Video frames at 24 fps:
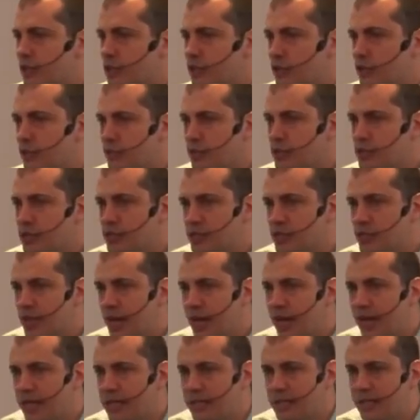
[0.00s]
human
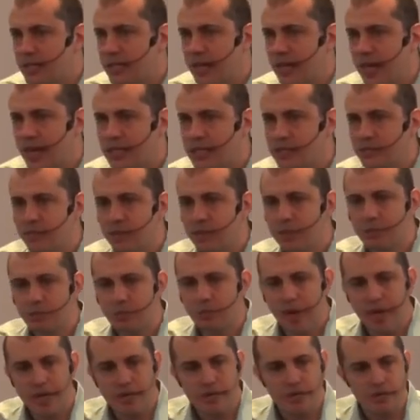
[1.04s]
society has been
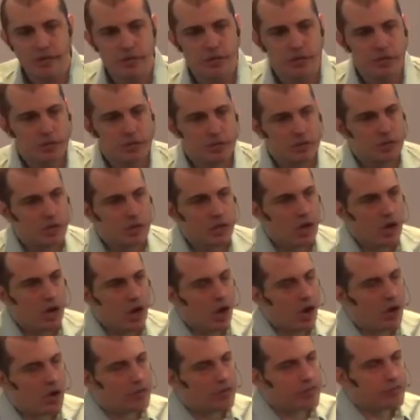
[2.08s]
based
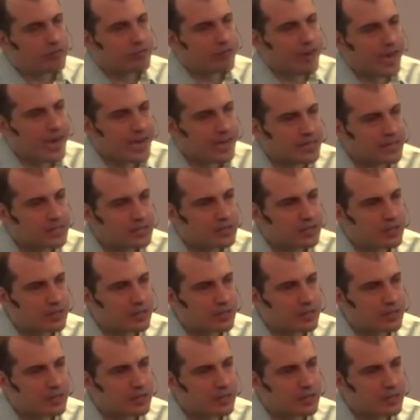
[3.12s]
on the fact